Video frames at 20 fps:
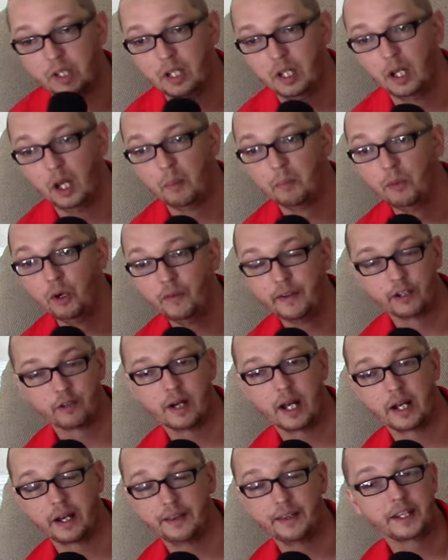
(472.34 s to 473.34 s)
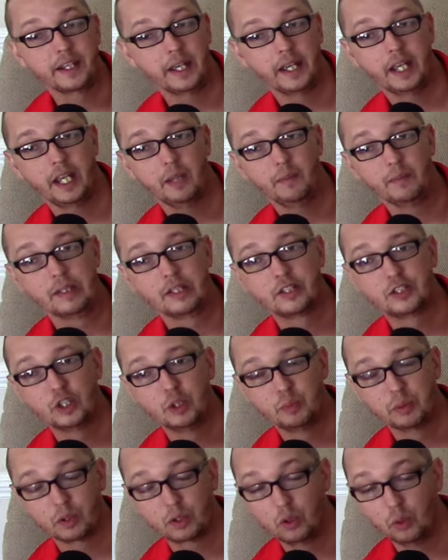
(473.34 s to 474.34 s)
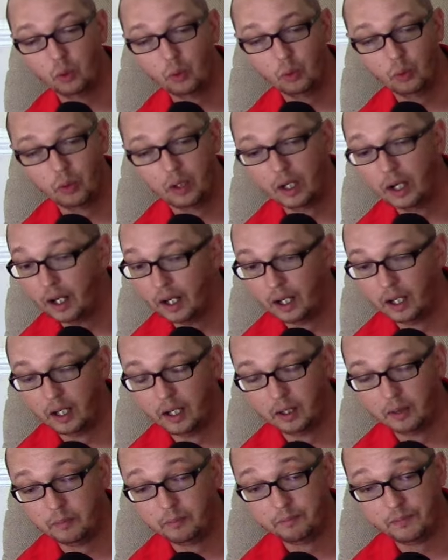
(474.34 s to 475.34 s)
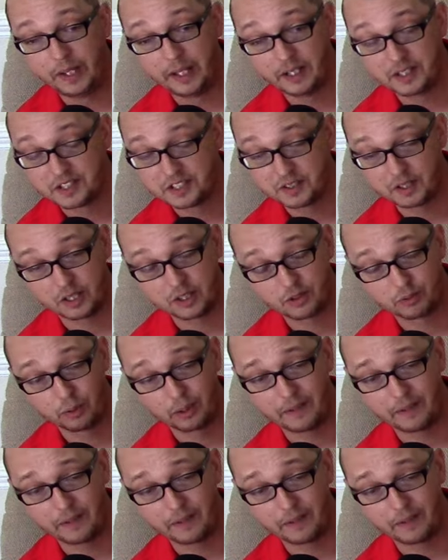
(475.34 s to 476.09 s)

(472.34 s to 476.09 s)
Moving around in the game is super cool, and it's really